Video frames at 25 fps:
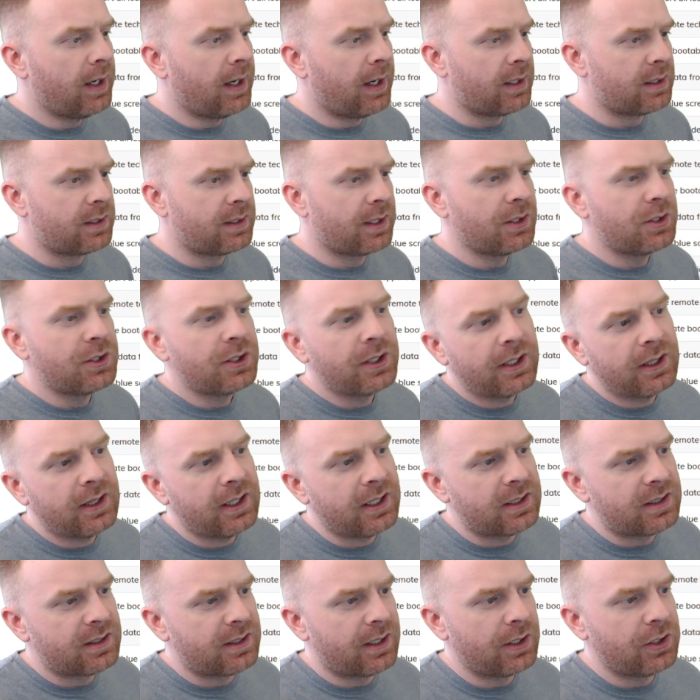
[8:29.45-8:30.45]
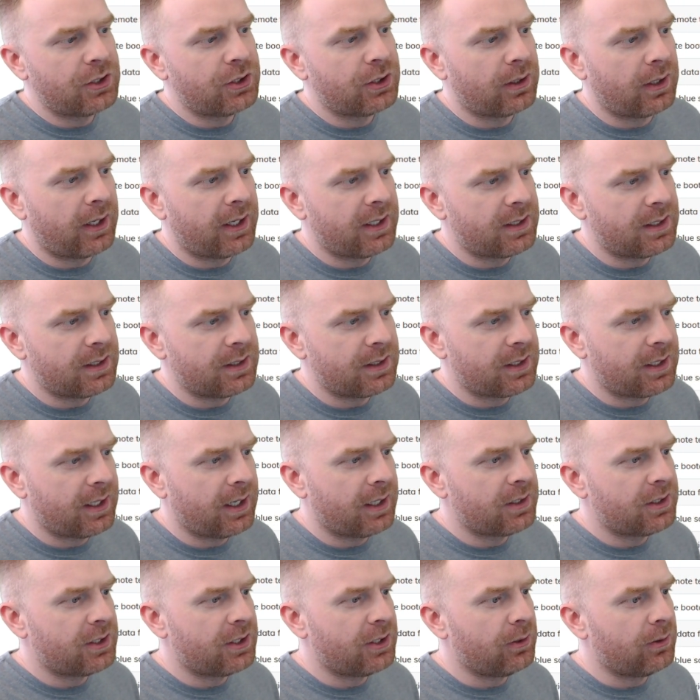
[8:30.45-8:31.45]
essentially the Essential license
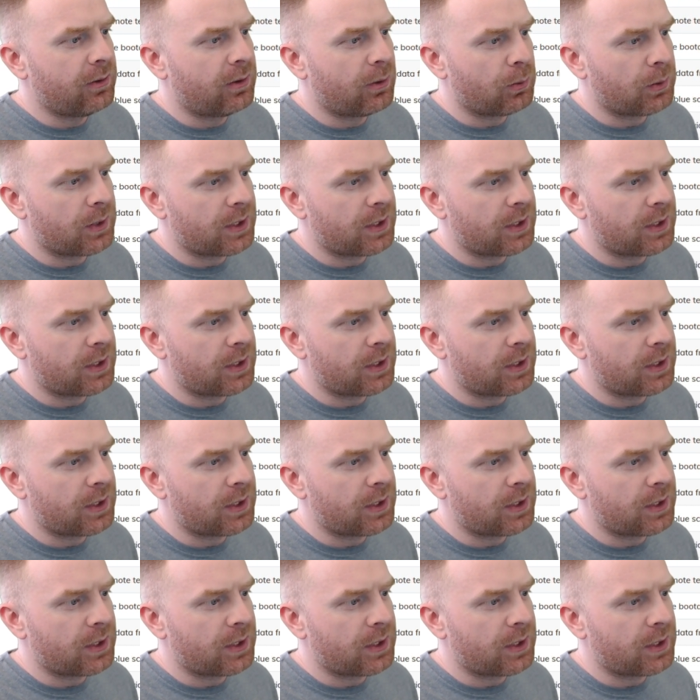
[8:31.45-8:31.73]
gets you the